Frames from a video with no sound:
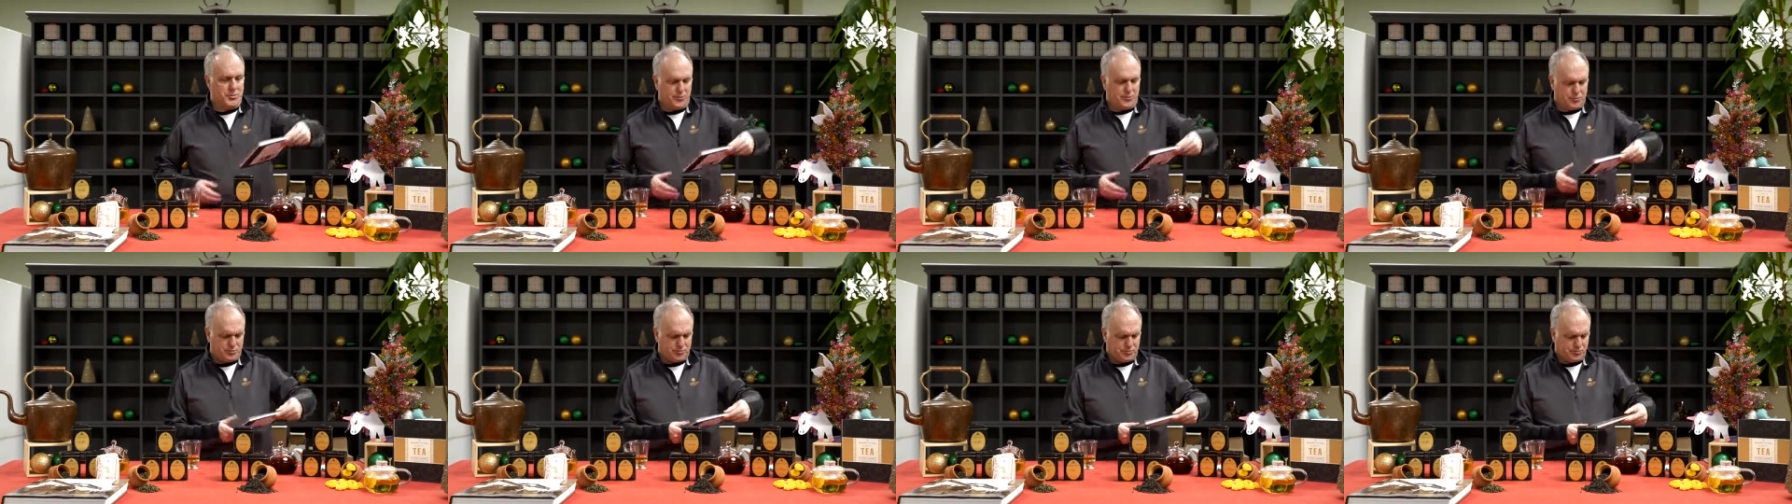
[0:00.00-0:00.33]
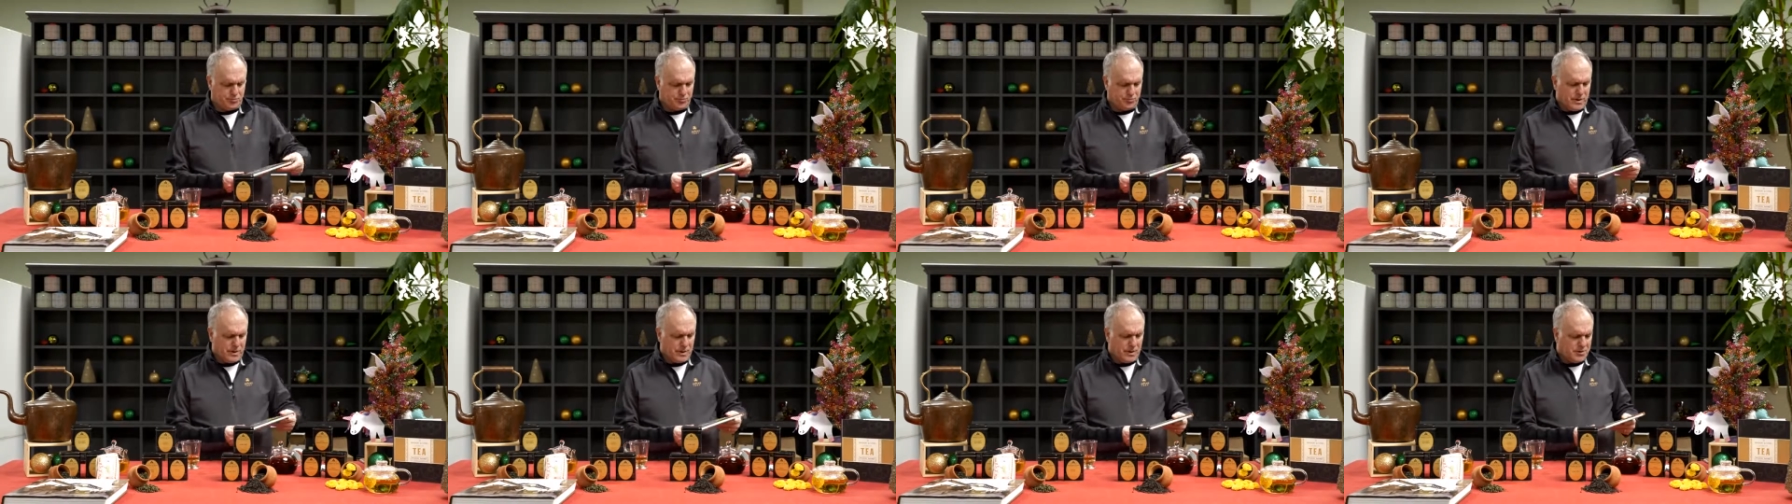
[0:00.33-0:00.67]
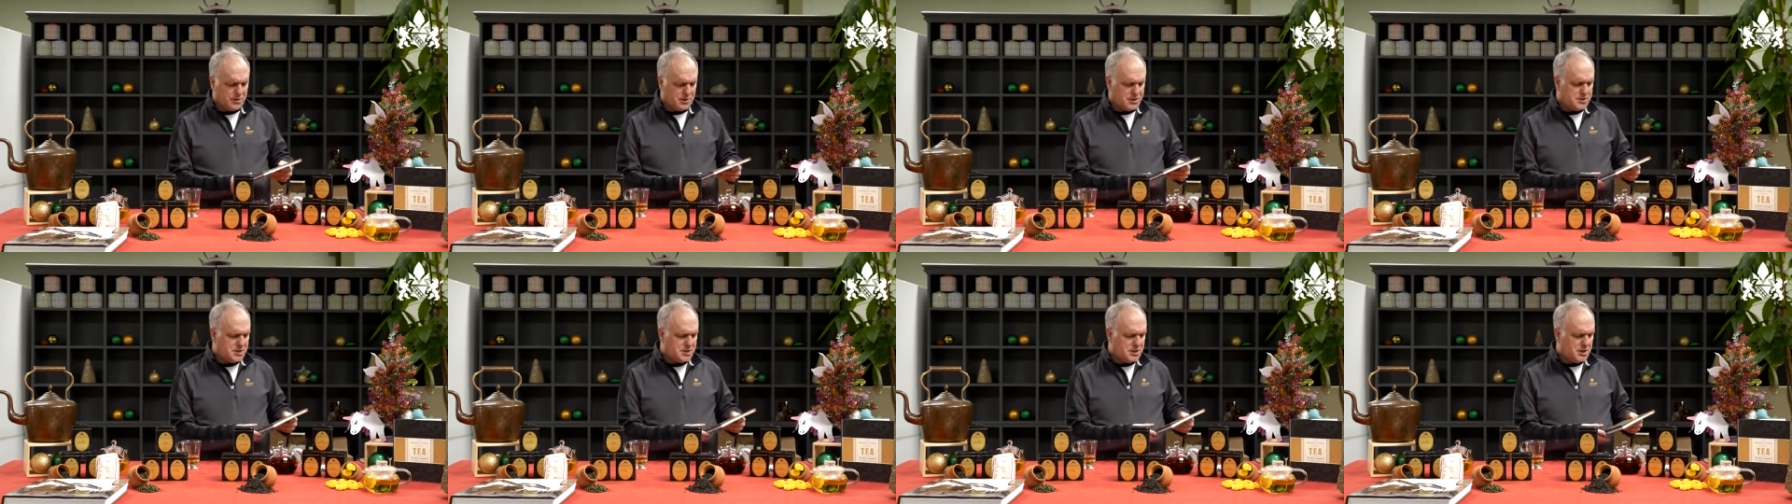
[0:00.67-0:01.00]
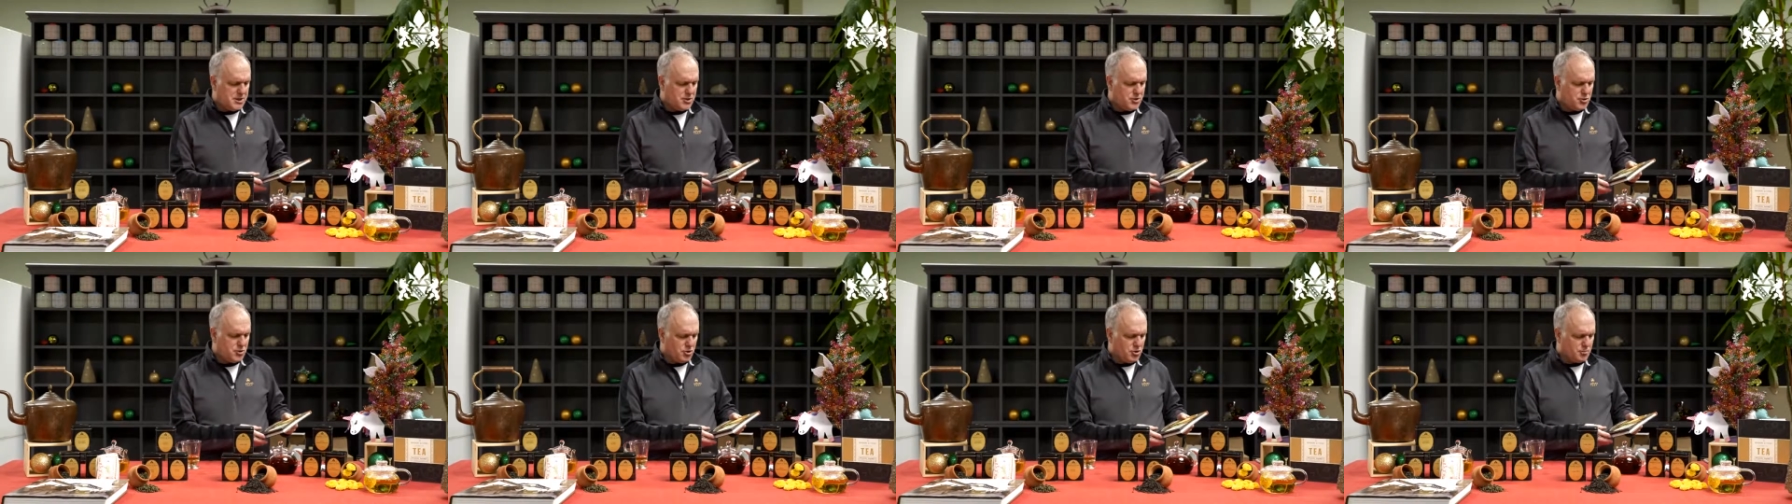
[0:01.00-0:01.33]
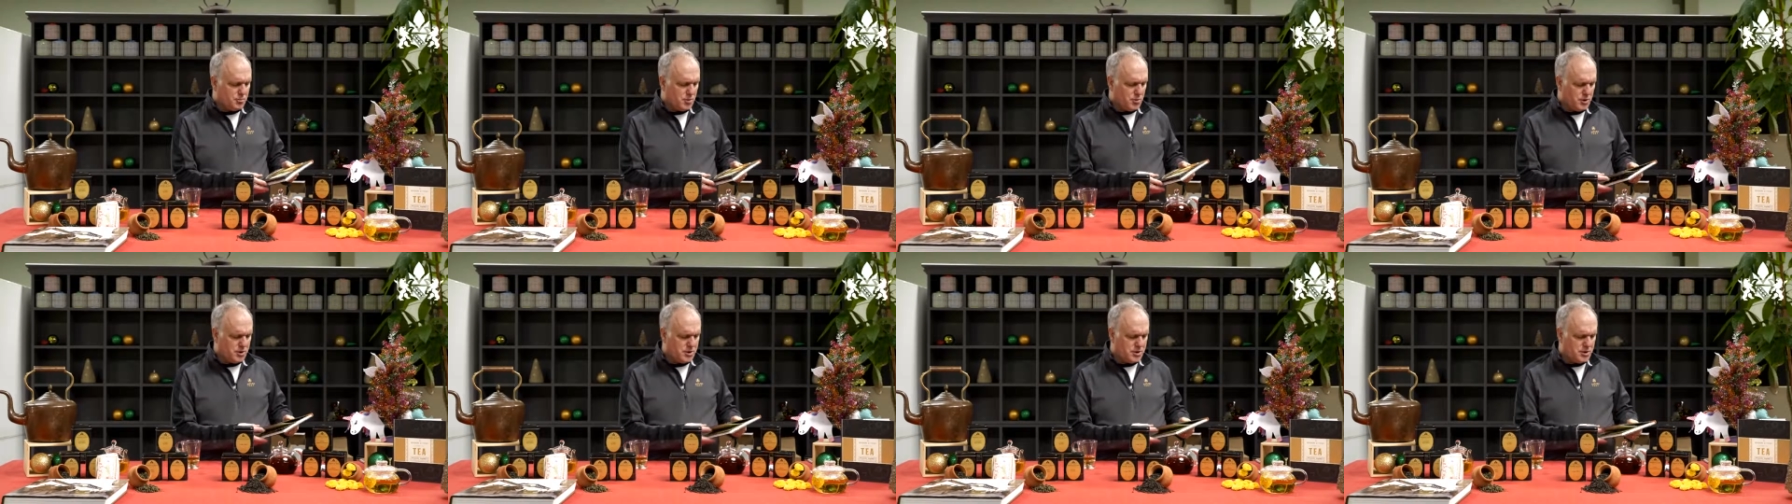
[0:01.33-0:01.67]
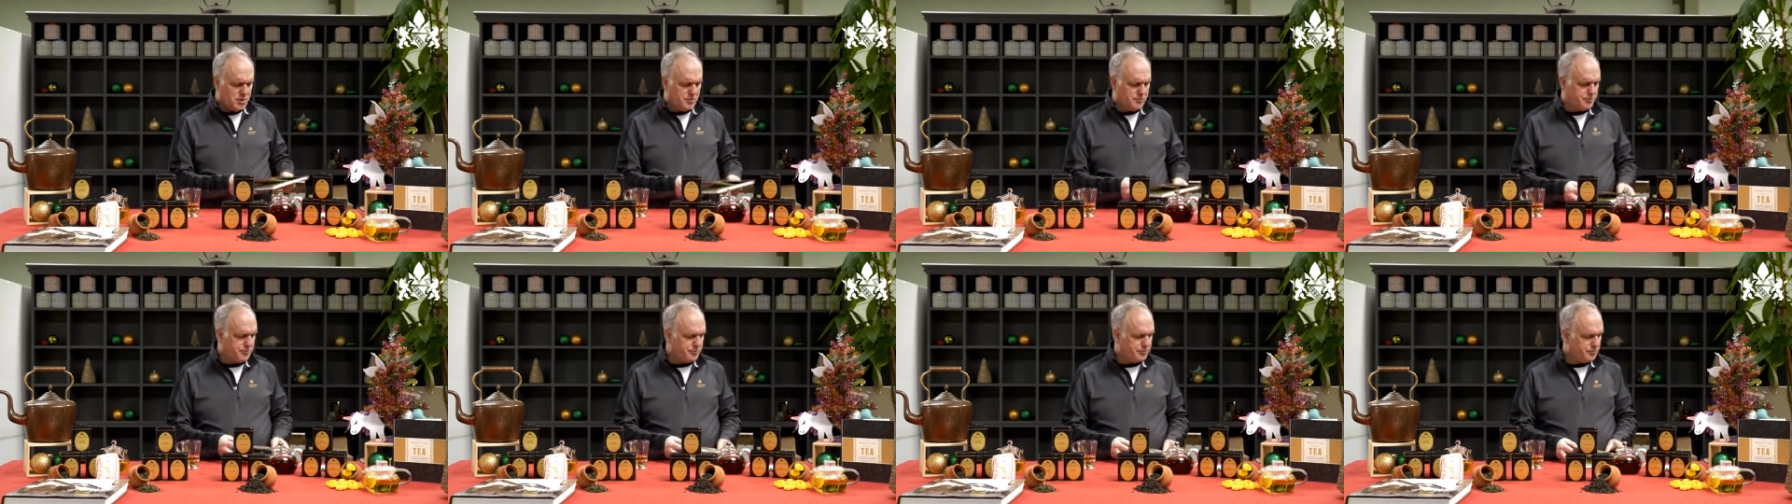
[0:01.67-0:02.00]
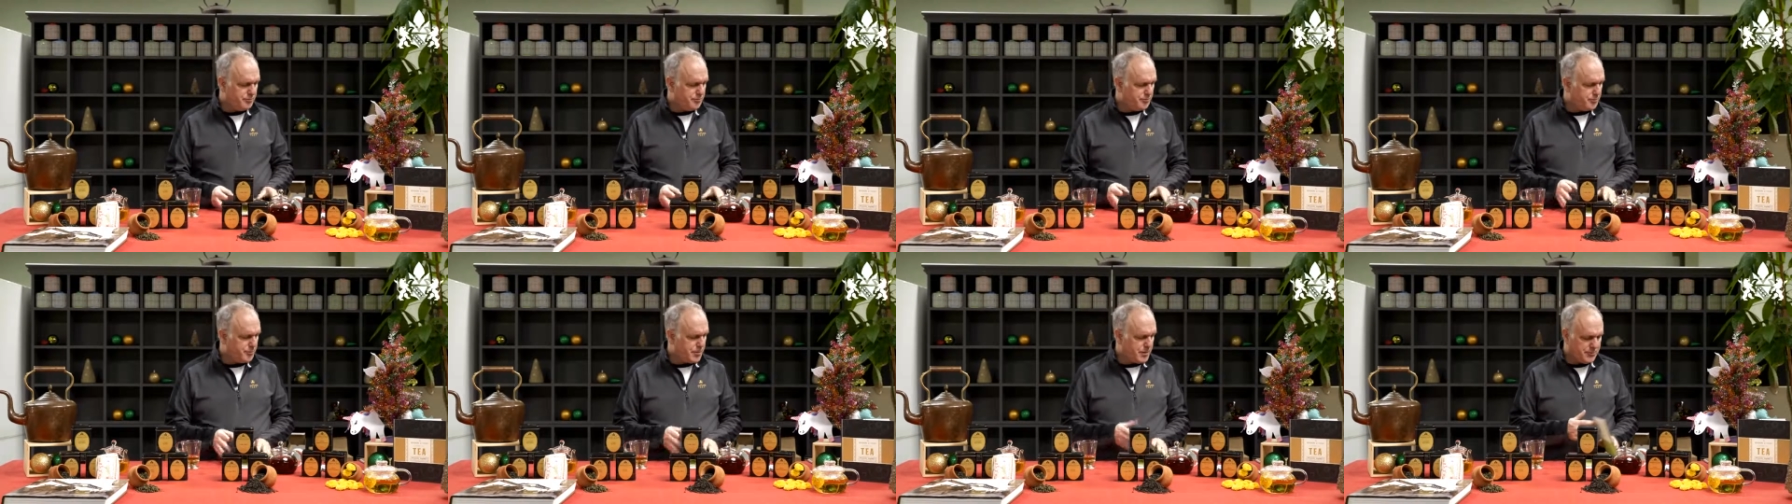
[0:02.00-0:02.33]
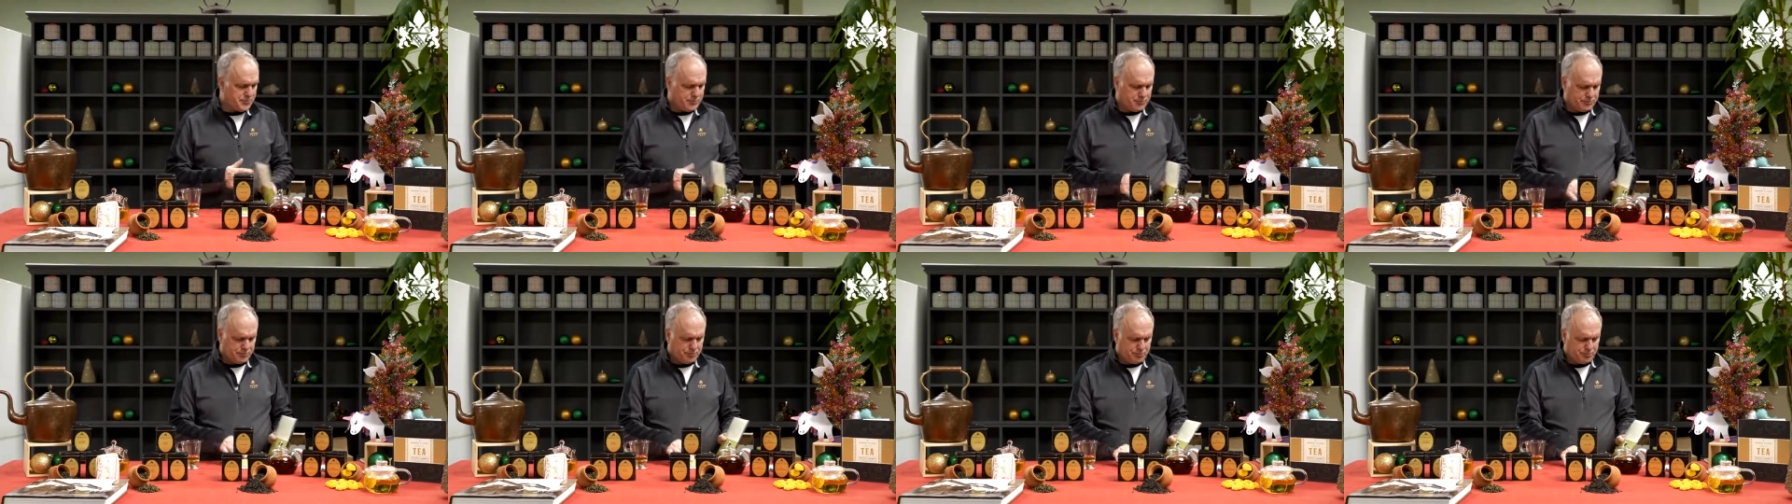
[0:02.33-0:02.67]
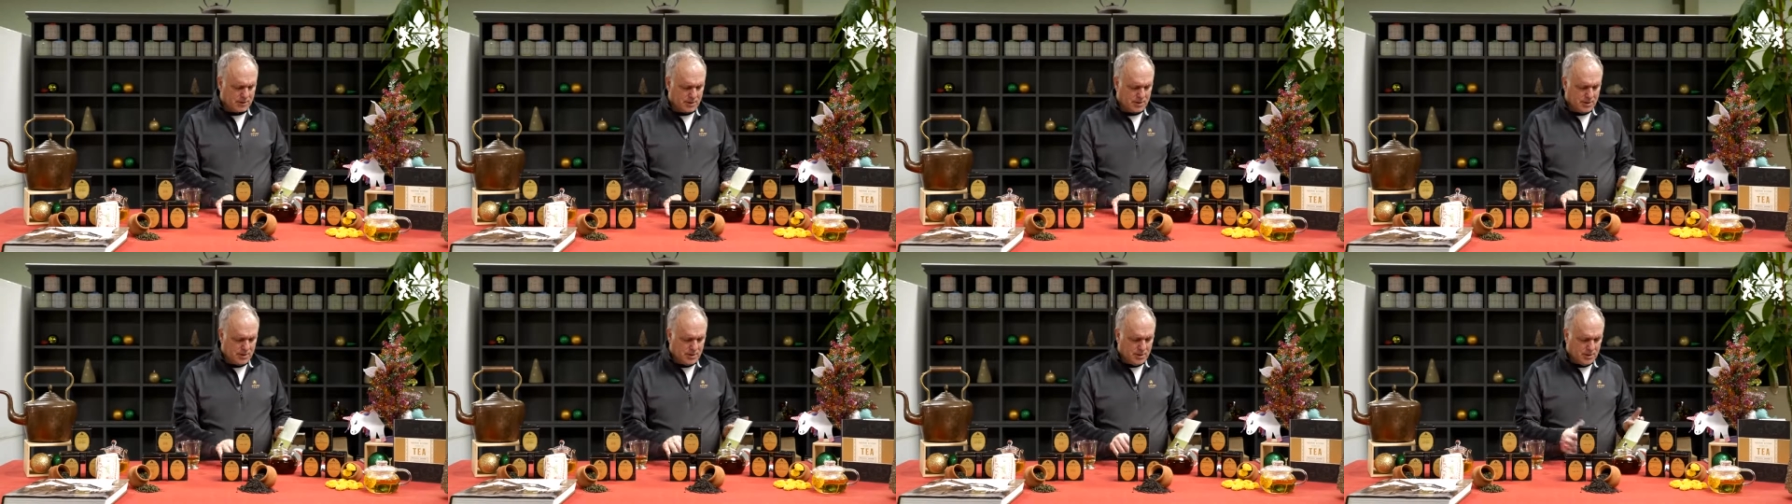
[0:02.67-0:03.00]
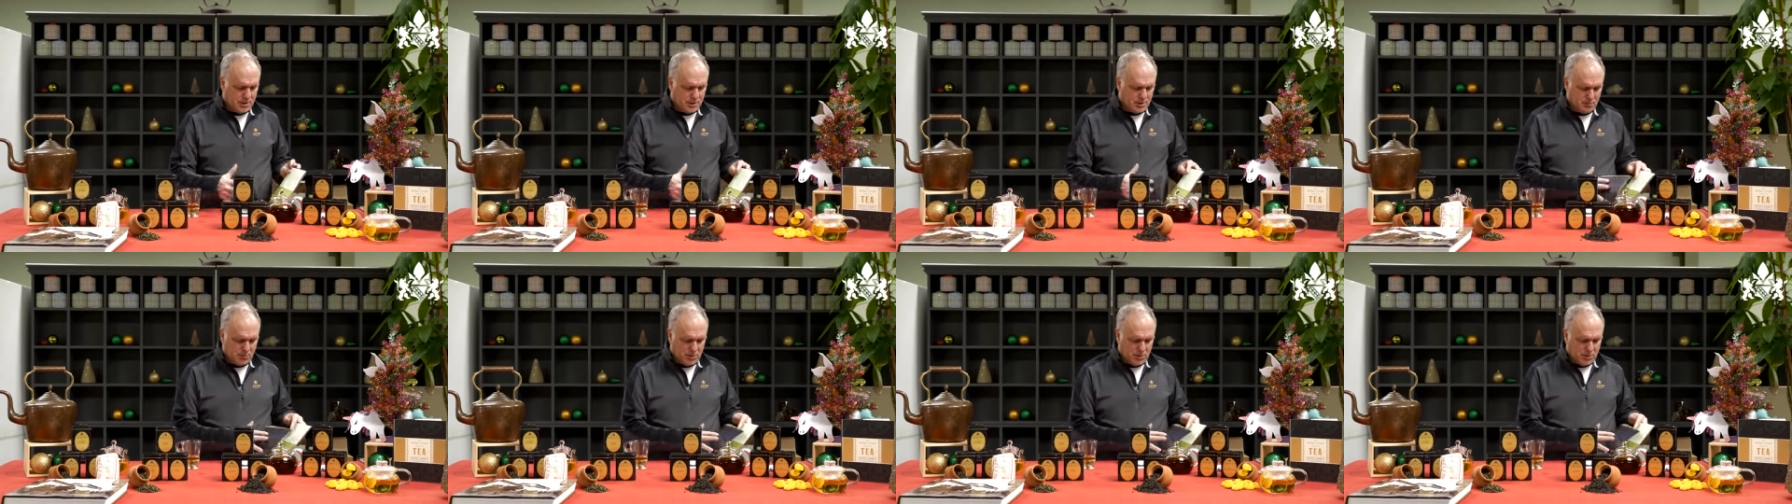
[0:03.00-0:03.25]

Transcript: the Tea Cookbook, which